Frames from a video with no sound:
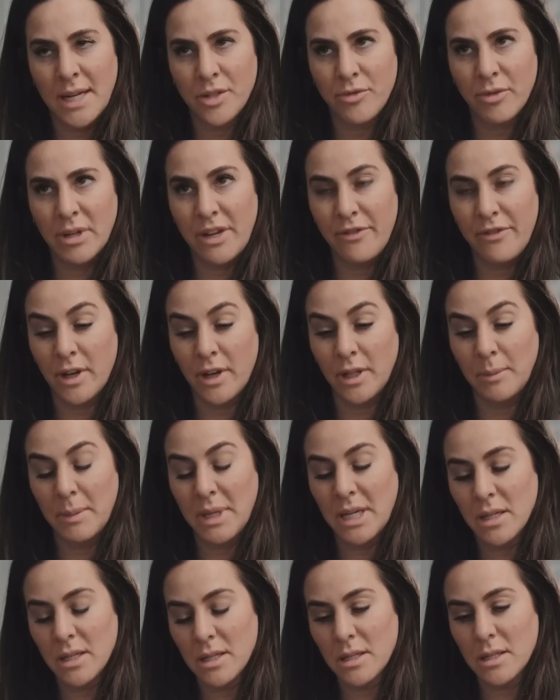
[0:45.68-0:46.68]
For our radio
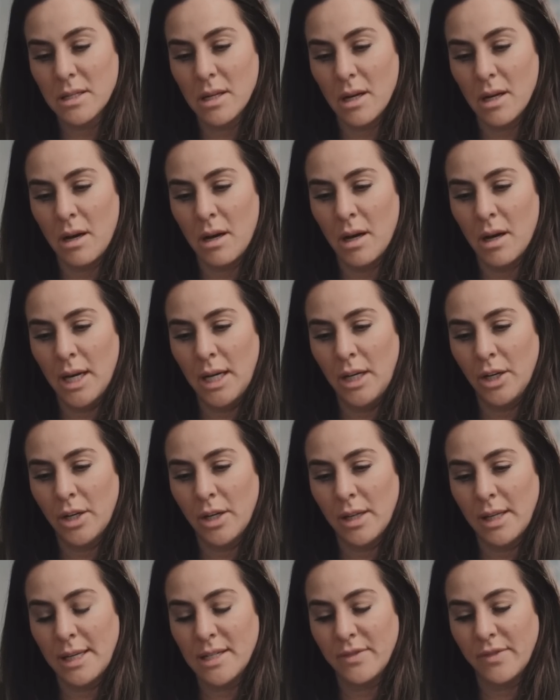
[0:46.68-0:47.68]
listeners, she enters a
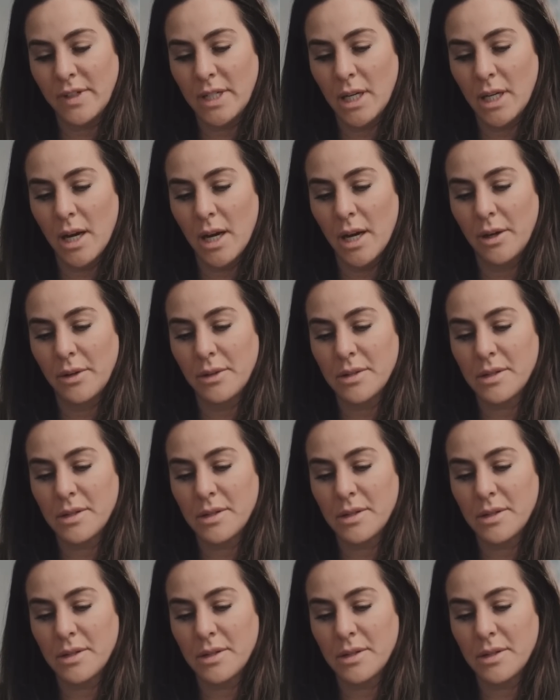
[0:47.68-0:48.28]
kitchen and almost